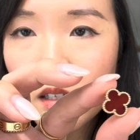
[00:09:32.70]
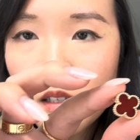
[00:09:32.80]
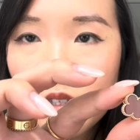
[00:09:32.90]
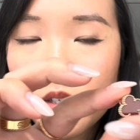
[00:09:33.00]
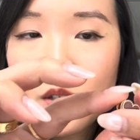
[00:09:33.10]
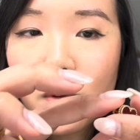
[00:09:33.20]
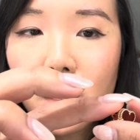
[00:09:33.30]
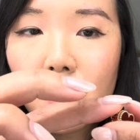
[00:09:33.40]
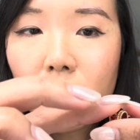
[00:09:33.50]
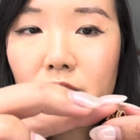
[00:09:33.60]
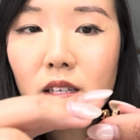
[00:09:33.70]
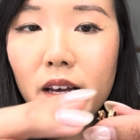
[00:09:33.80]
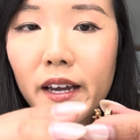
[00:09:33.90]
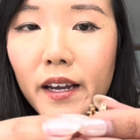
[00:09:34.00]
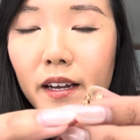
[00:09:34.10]
this is what it looks
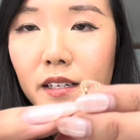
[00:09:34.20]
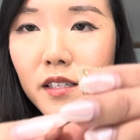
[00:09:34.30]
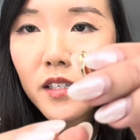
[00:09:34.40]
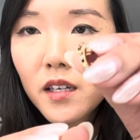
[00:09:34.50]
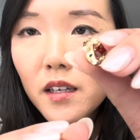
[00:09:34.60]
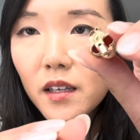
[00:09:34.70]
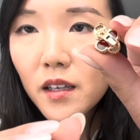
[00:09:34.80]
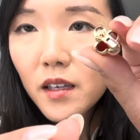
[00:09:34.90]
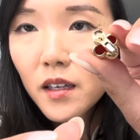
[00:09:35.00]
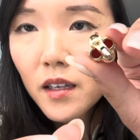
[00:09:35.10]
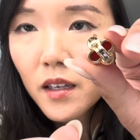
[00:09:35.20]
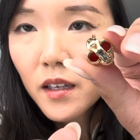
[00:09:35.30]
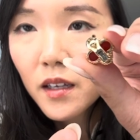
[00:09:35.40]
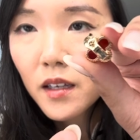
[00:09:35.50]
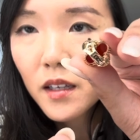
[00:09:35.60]
like, and
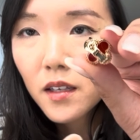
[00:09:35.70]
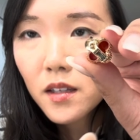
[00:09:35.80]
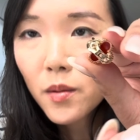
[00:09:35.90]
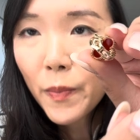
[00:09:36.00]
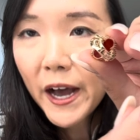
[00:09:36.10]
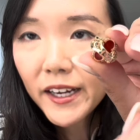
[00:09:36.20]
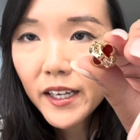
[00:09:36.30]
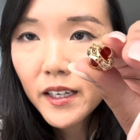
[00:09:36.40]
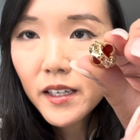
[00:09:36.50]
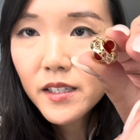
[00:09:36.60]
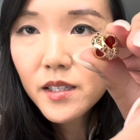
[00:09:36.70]
the backing is